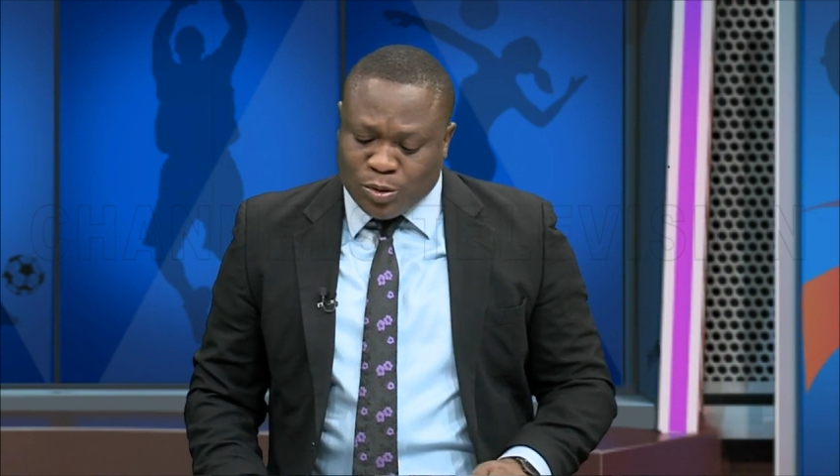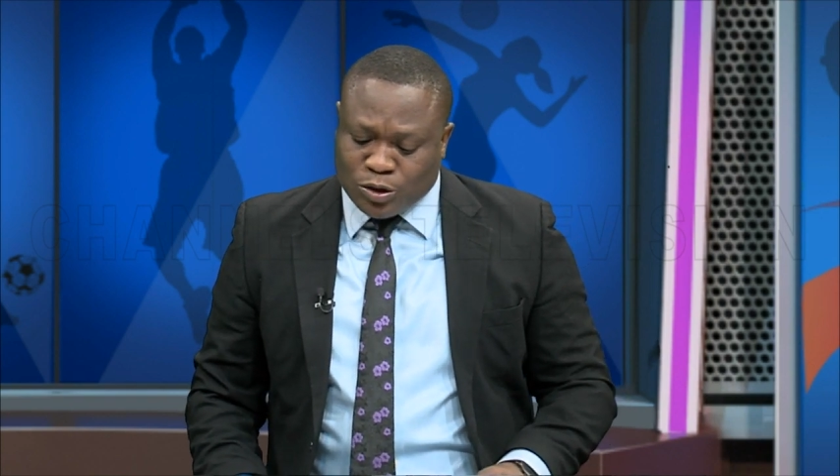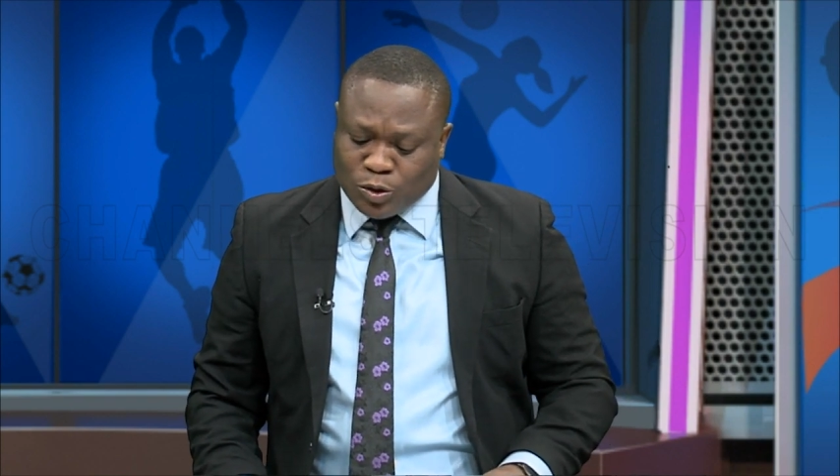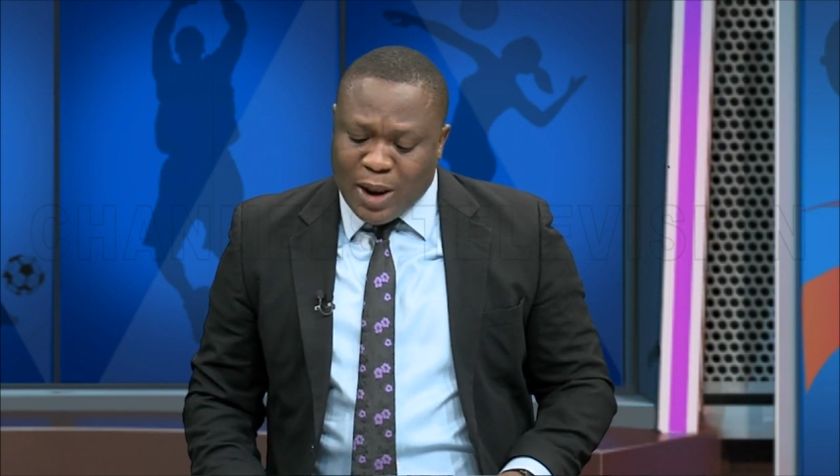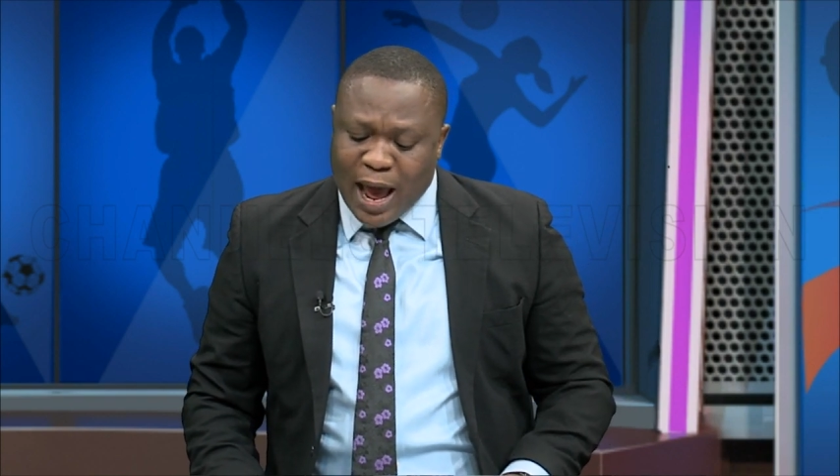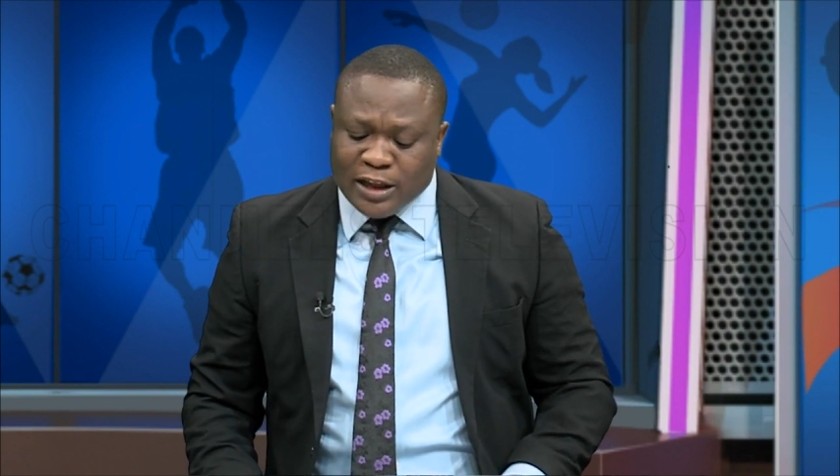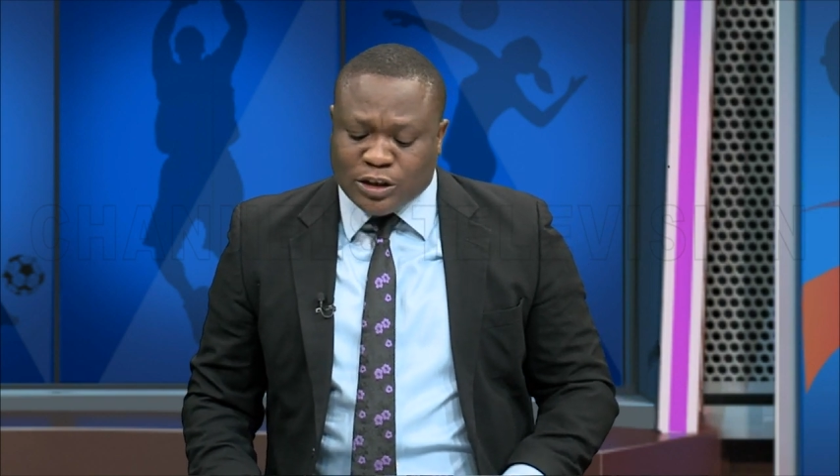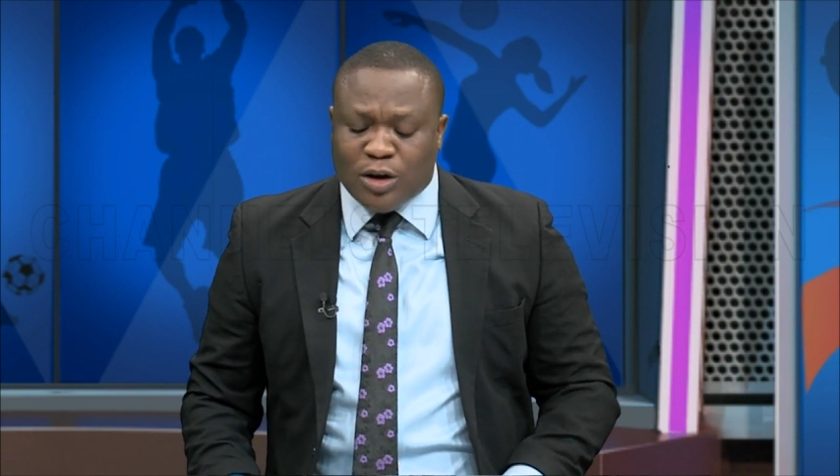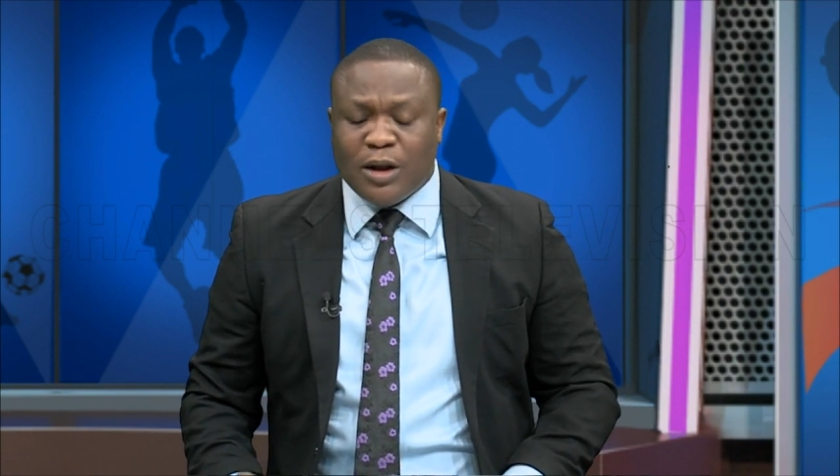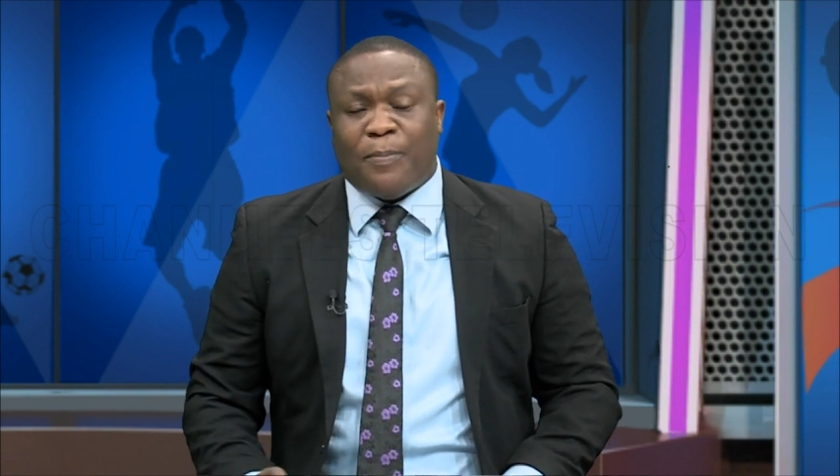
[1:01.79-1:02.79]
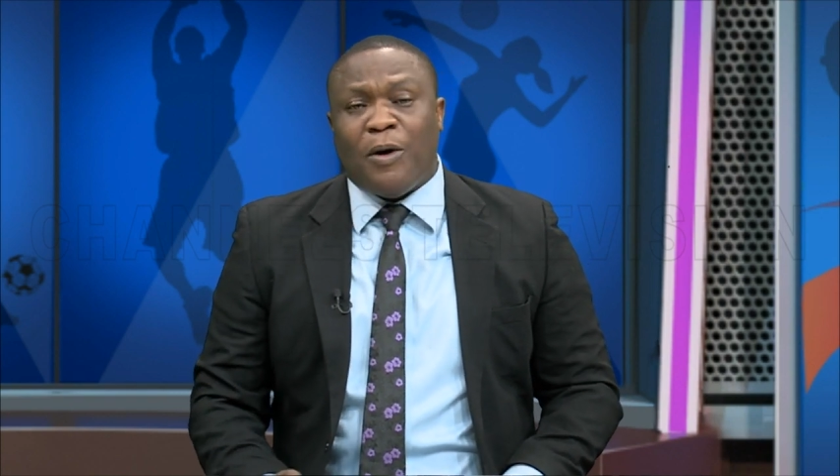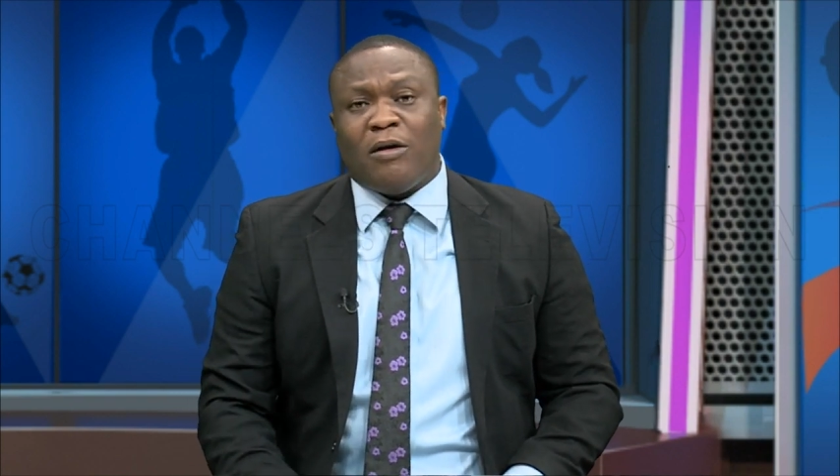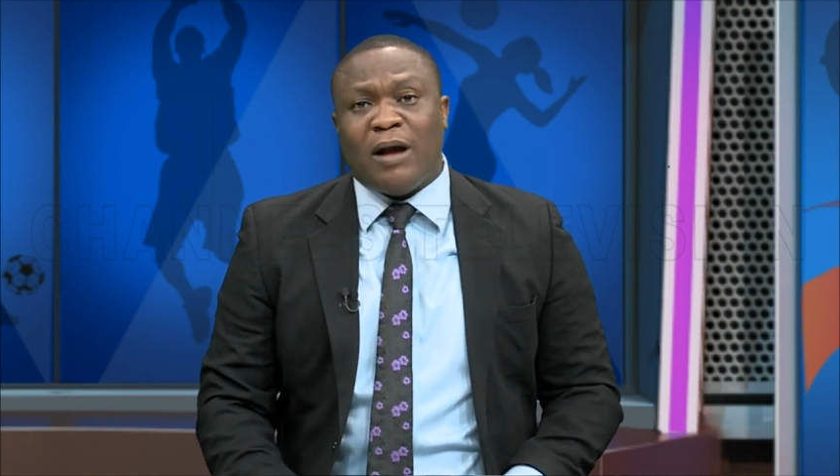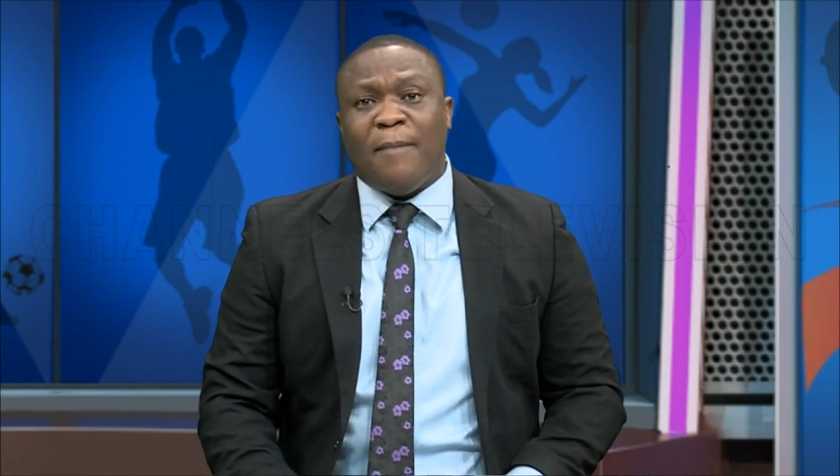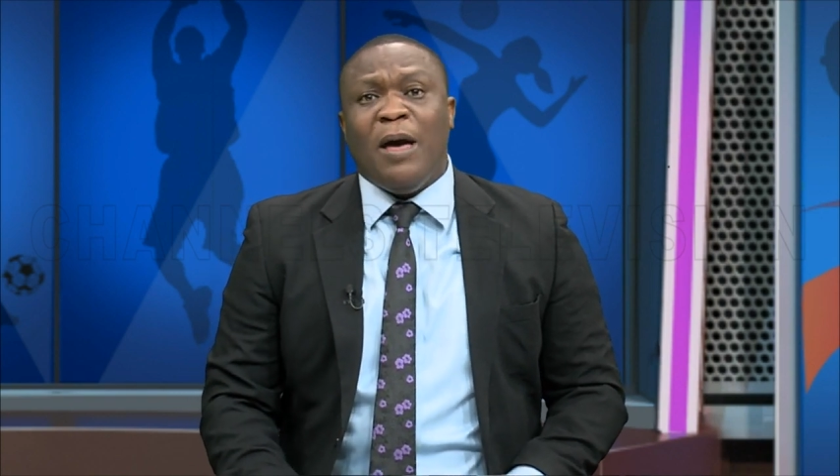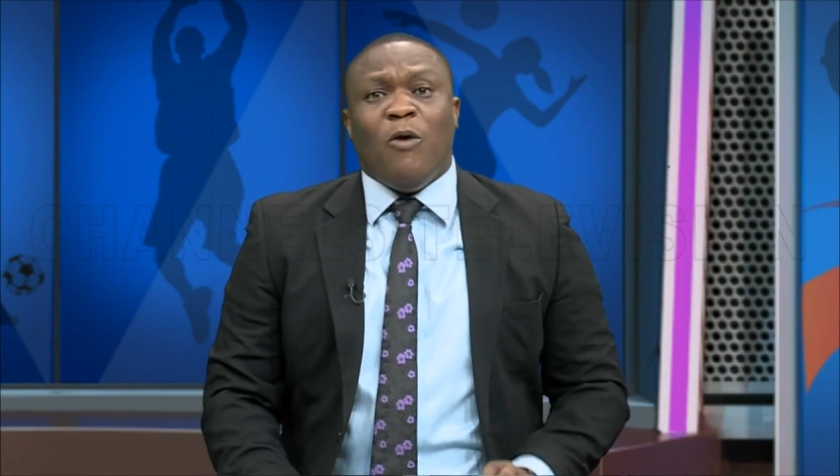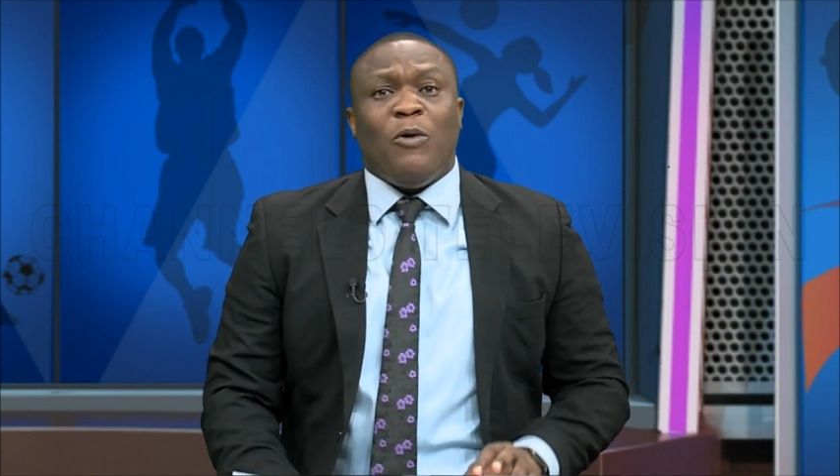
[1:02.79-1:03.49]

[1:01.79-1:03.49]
one tonight on the program.